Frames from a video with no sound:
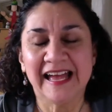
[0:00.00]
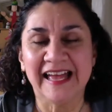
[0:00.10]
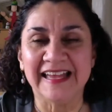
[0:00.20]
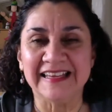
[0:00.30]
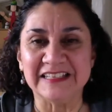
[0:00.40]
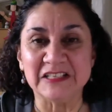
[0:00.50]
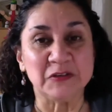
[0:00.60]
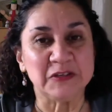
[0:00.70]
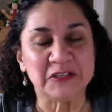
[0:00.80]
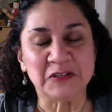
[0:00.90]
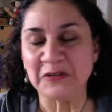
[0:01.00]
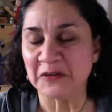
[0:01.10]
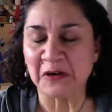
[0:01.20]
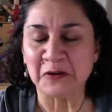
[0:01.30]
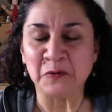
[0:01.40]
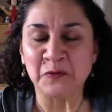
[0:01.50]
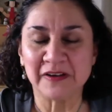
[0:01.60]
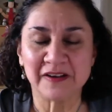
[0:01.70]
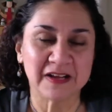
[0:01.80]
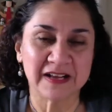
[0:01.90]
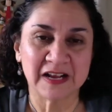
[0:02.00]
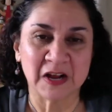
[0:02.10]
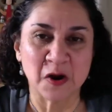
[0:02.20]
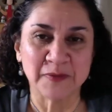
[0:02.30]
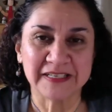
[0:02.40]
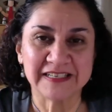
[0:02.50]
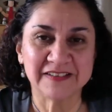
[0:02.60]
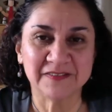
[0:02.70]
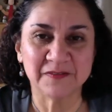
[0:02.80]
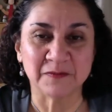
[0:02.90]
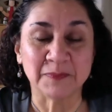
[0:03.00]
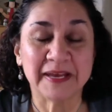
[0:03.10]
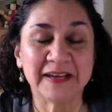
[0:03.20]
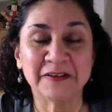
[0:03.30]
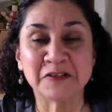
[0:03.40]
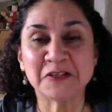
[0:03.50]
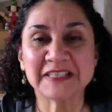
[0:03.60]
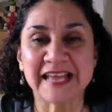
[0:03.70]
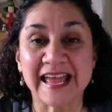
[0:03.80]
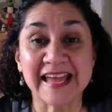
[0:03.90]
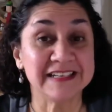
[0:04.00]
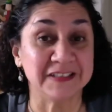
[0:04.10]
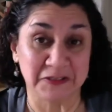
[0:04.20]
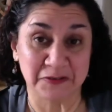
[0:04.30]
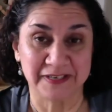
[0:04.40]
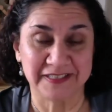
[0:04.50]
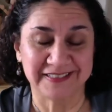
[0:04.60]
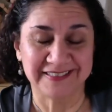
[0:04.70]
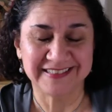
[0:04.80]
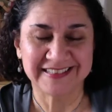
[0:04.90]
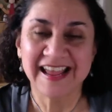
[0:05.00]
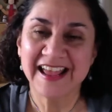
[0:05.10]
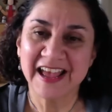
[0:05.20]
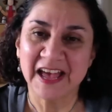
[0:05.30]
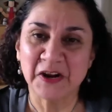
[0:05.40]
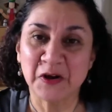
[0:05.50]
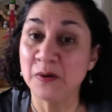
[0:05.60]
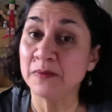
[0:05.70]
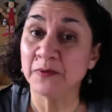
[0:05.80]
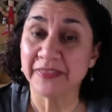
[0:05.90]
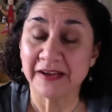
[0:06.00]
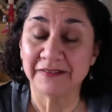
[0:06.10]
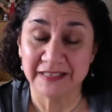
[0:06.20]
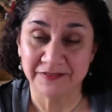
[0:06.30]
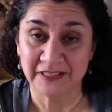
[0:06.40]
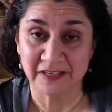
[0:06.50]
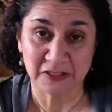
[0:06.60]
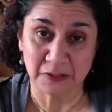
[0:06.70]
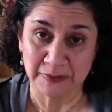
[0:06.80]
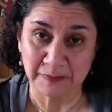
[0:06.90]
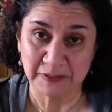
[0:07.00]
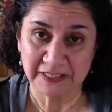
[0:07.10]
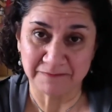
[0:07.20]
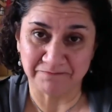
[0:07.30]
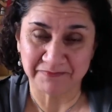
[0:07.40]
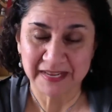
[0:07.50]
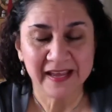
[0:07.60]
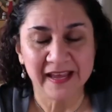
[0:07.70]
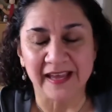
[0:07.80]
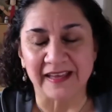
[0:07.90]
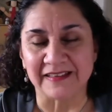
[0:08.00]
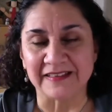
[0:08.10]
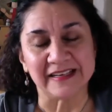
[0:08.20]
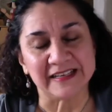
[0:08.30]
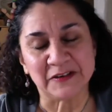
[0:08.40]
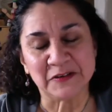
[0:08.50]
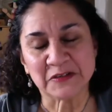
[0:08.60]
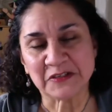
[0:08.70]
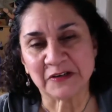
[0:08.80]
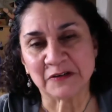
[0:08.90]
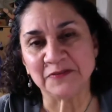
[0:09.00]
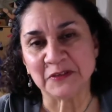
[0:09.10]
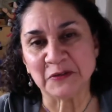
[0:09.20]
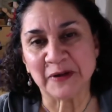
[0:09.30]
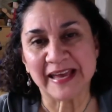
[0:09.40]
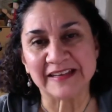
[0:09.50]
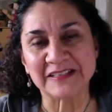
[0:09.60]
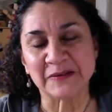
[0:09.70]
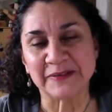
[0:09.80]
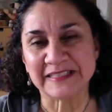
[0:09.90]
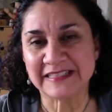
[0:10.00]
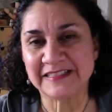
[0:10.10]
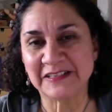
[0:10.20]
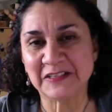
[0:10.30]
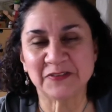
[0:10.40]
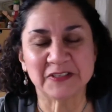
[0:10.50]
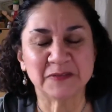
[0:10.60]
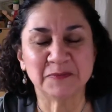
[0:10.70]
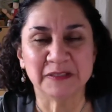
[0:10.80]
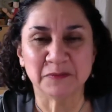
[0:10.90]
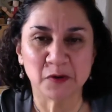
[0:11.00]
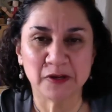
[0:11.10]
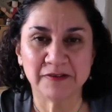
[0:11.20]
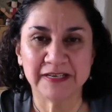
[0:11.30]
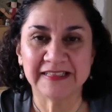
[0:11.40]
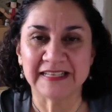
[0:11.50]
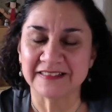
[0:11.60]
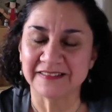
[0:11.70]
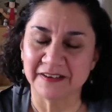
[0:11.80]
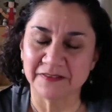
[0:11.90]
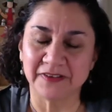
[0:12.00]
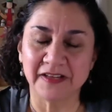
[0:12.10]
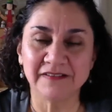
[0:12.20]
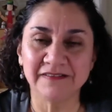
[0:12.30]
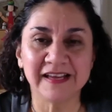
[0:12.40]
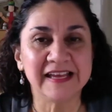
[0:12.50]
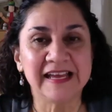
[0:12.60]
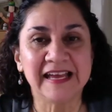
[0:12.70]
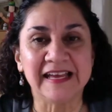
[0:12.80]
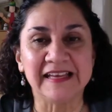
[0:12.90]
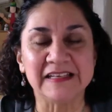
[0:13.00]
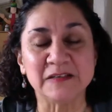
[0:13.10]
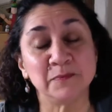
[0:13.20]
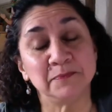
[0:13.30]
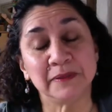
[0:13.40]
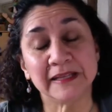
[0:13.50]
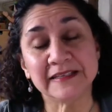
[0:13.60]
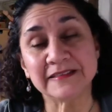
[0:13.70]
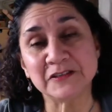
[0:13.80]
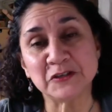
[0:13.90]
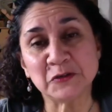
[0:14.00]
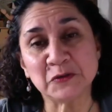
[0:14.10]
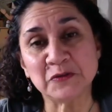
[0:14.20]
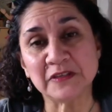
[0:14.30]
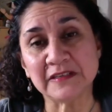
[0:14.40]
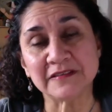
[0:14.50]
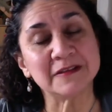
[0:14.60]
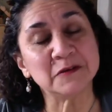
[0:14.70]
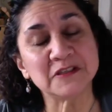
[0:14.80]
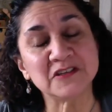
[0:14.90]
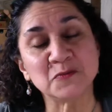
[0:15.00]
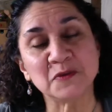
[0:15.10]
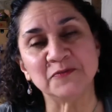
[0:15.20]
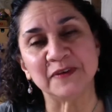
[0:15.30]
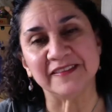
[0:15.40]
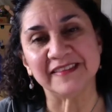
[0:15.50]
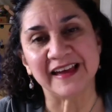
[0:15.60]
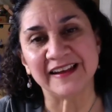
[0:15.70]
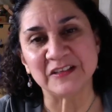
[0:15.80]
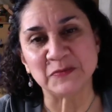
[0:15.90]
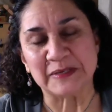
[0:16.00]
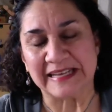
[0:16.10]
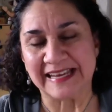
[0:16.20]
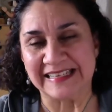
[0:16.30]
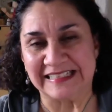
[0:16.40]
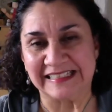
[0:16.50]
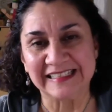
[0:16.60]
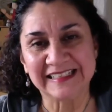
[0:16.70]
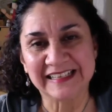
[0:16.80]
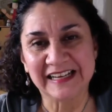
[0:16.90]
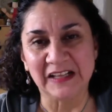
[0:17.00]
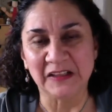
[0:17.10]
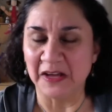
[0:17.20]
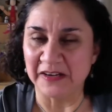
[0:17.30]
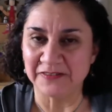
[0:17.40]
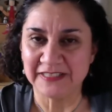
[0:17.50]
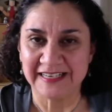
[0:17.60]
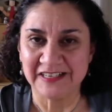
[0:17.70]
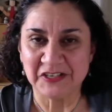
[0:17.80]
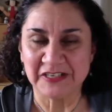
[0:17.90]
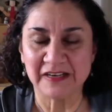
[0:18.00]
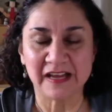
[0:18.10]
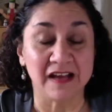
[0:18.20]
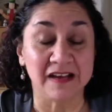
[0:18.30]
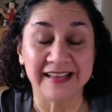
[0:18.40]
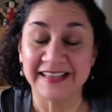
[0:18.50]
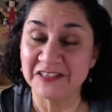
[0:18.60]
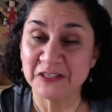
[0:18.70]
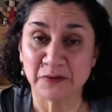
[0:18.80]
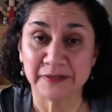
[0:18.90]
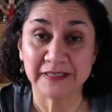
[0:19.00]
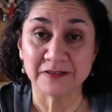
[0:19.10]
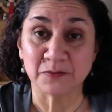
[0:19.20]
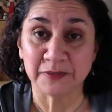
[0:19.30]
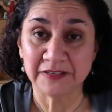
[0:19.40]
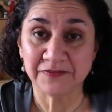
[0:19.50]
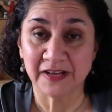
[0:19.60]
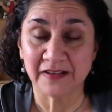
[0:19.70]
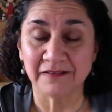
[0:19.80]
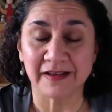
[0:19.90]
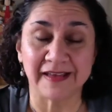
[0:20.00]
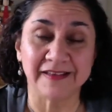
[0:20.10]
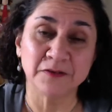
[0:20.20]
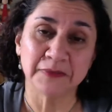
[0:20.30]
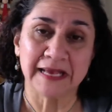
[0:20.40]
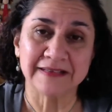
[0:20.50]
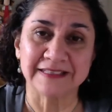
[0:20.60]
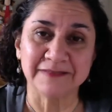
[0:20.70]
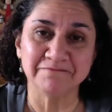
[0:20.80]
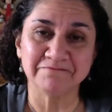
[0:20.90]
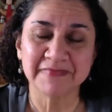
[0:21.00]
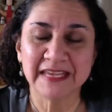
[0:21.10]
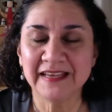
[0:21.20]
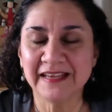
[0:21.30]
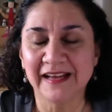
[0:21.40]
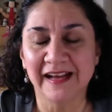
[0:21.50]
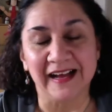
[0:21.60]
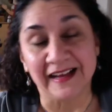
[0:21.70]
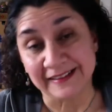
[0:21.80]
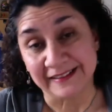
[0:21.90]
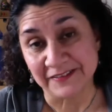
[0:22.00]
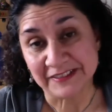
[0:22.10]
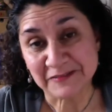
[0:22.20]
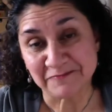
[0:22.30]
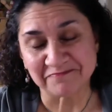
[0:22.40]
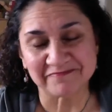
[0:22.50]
And you can do your own garment repairs and alterations at home without even a sewing machine. And I also share a few hand sewing stitches for simple embroidery. That's a lot of fun and plays into the slow stitch movement that has been gaining a lot of attention. Hand sewing is really fun and relaxing. I love it.